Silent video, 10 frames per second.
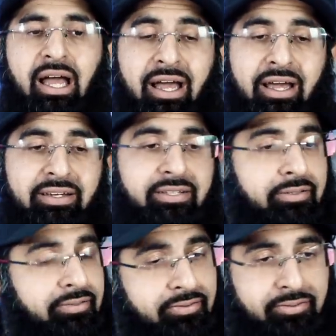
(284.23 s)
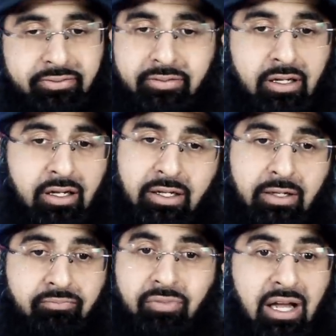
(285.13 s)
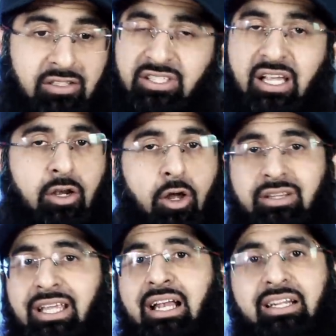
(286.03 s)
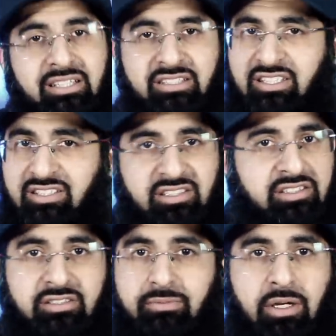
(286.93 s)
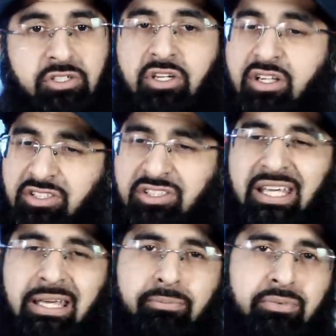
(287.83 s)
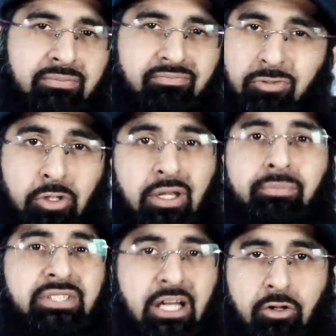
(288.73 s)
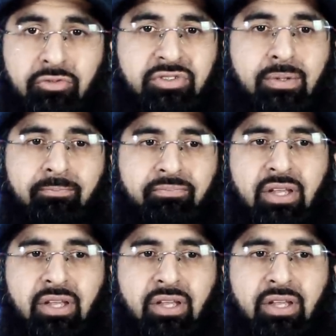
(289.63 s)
And I'd say a lot of talented sisters, mashallah, just keep to themselves.